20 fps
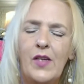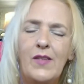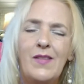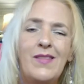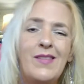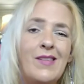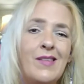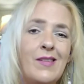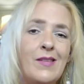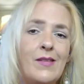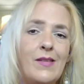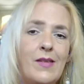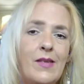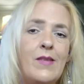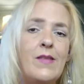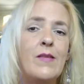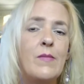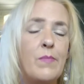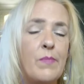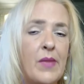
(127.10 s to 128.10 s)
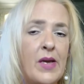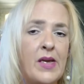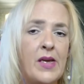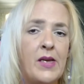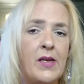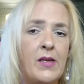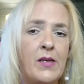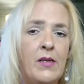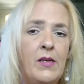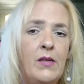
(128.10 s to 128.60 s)
since he's a
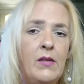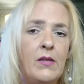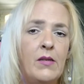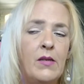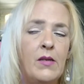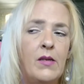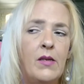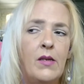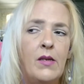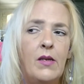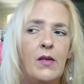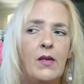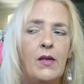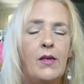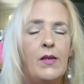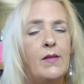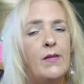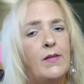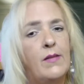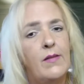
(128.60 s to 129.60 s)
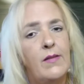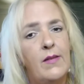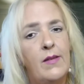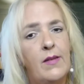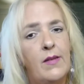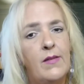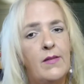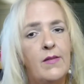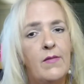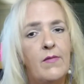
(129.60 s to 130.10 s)
man, and since he
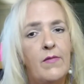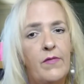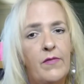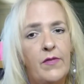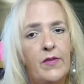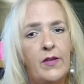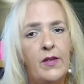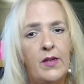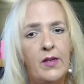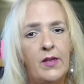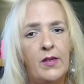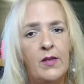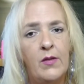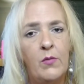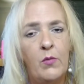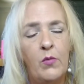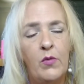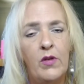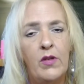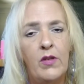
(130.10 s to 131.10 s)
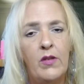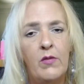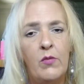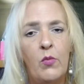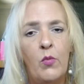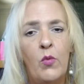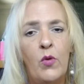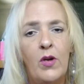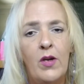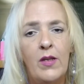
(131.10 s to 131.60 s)
doesn't fit in with
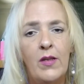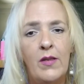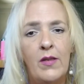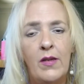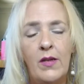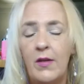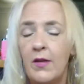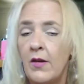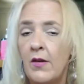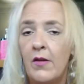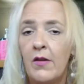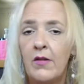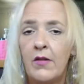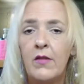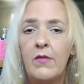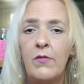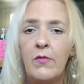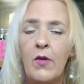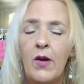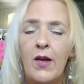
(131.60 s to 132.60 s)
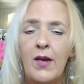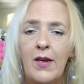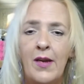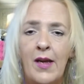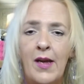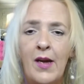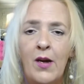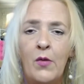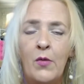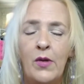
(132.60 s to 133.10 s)
what the narrative right
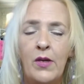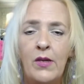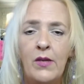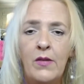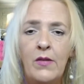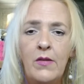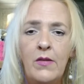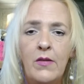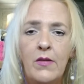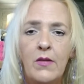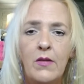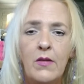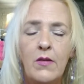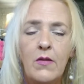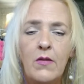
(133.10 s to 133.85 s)
now is,